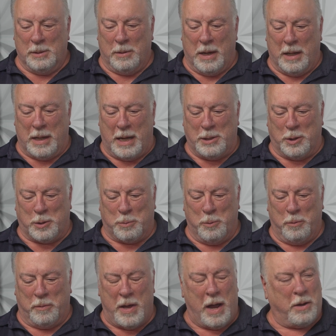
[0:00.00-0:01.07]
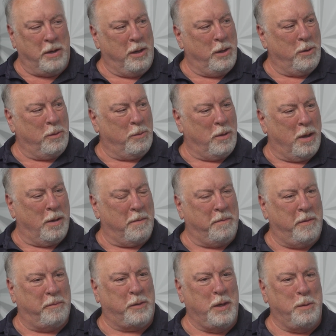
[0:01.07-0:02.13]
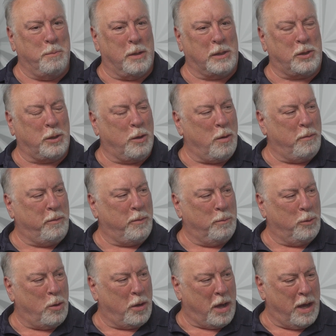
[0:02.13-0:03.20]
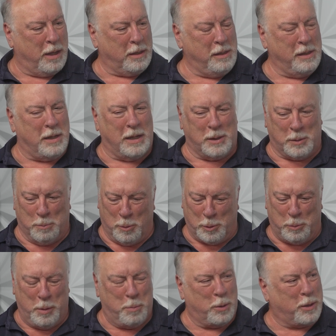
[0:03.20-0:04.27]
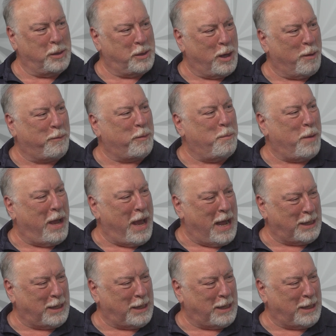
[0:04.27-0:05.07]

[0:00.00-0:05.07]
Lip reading: Well, I just moved out here 15 months ago from Long Island, as most people can tell from my accent.